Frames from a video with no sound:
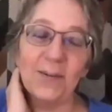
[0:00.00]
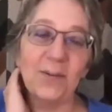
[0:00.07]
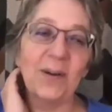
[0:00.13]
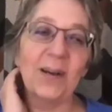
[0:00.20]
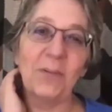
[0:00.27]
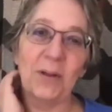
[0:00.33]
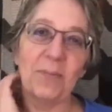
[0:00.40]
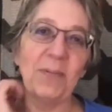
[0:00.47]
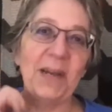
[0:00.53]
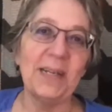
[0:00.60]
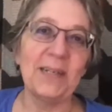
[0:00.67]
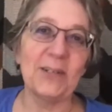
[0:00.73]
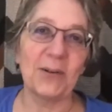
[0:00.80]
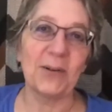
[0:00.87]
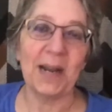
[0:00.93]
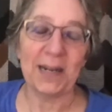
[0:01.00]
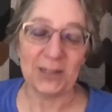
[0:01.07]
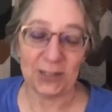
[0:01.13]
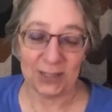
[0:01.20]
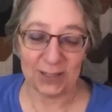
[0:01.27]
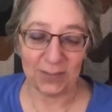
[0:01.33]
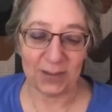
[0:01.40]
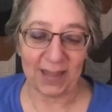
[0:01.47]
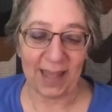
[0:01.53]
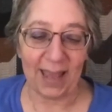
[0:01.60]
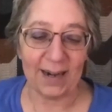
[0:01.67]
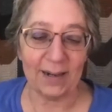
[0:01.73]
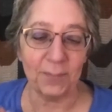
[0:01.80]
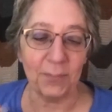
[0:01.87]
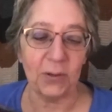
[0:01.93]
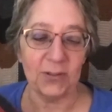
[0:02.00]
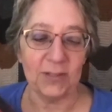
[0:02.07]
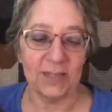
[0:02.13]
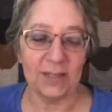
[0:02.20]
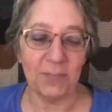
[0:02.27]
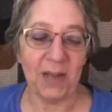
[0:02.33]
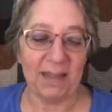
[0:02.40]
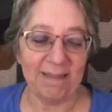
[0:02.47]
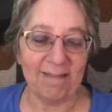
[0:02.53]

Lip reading: with my interactions with Canada Post. But